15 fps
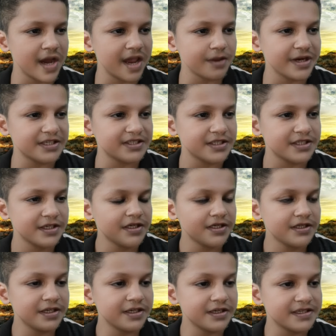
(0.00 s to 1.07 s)
but
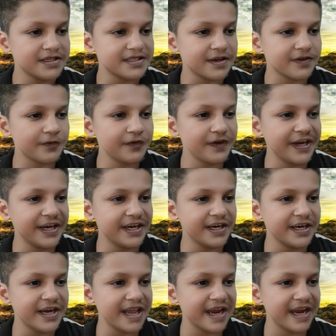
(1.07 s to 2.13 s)
there's a
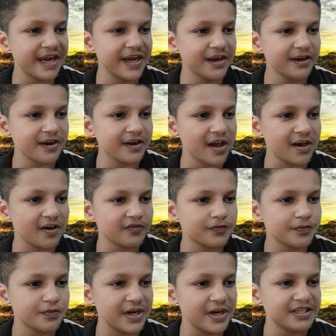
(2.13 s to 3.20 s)
weird air of
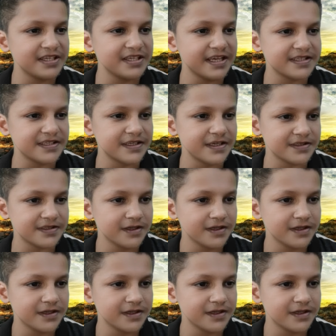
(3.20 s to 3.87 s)
pointlessness,